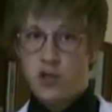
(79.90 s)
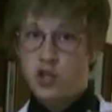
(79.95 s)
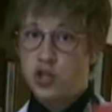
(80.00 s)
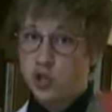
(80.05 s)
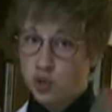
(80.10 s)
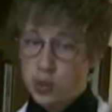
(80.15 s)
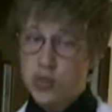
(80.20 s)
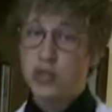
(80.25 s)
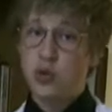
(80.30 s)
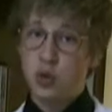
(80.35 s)

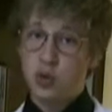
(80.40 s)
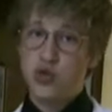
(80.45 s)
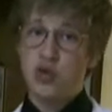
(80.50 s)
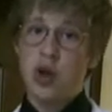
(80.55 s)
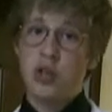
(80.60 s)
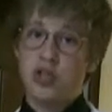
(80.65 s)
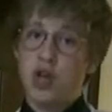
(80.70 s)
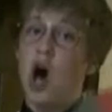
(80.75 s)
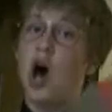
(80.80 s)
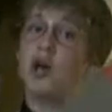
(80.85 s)
3
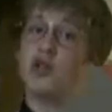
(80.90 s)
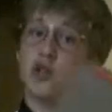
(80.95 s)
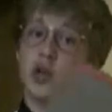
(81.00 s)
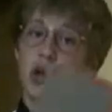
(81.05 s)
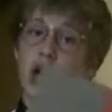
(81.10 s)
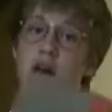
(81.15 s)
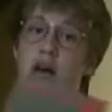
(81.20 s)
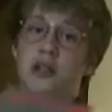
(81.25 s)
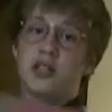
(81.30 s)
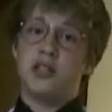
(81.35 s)
neutrons are also
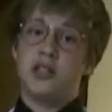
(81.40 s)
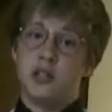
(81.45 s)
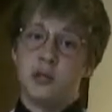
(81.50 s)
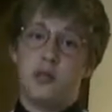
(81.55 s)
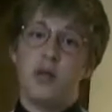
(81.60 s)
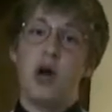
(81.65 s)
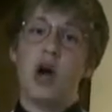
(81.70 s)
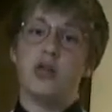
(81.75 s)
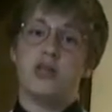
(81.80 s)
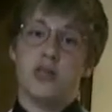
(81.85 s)
lost in the
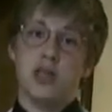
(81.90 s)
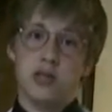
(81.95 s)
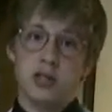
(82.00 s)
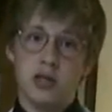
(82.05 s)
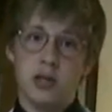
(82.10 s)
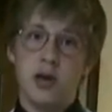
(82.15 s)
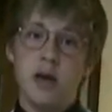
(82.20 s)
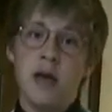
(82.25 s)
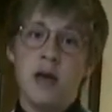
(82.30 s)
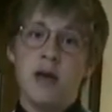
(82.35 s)

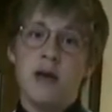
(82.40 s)
process.